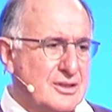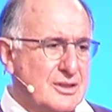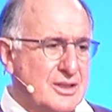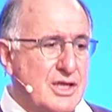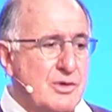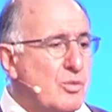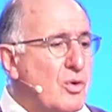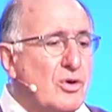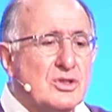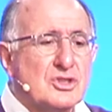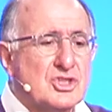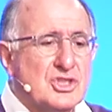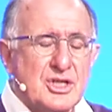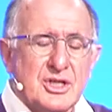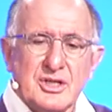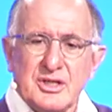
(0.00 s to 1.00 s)
He
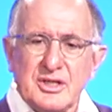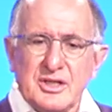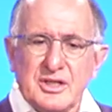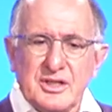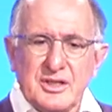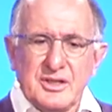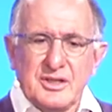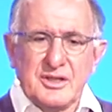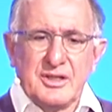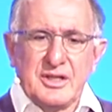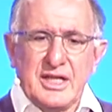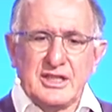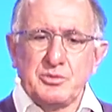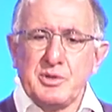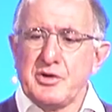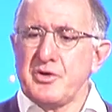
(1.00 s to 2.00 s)
was
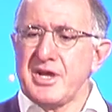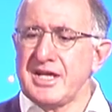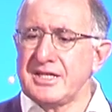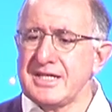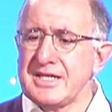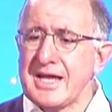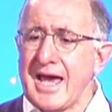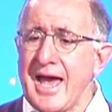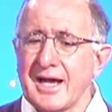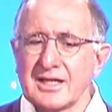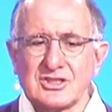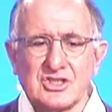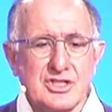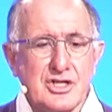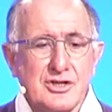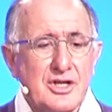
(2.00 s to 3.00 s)
as we read in
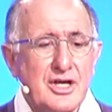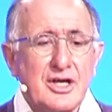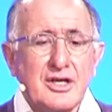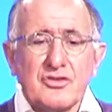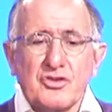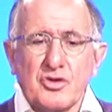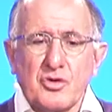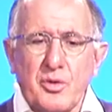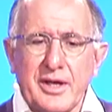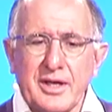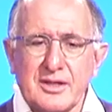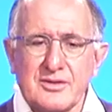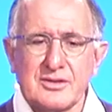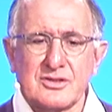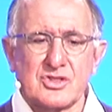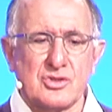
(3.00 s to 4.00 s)
Acts, in an
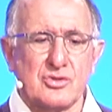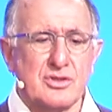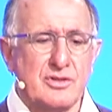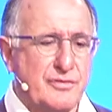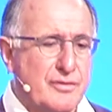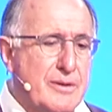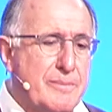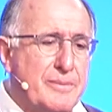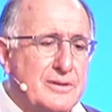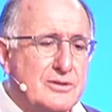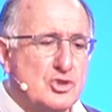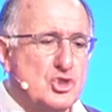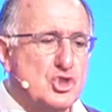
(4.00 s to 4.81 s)
earthquake that saw the Philippian